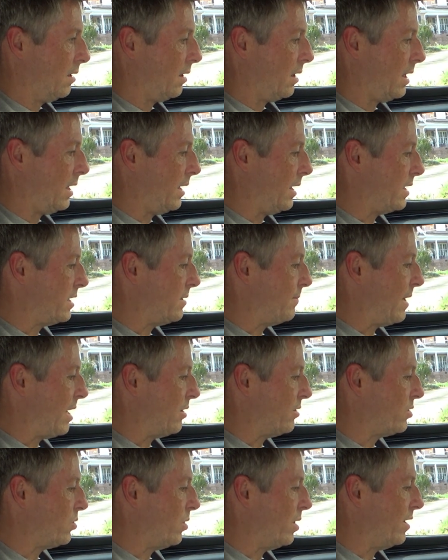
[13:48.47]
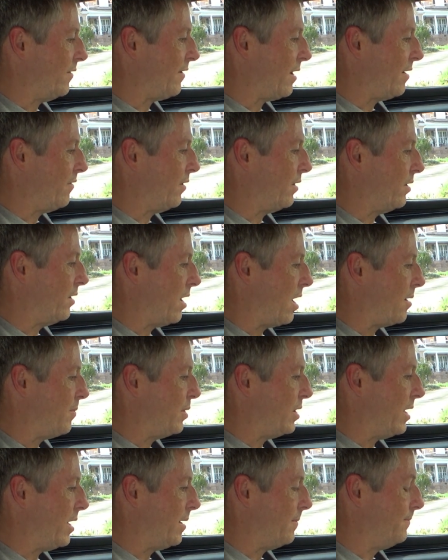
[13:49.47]
Okay, that's about 2500
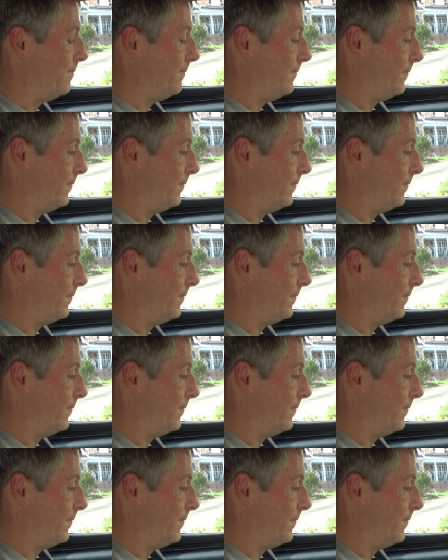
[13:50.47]
RPM.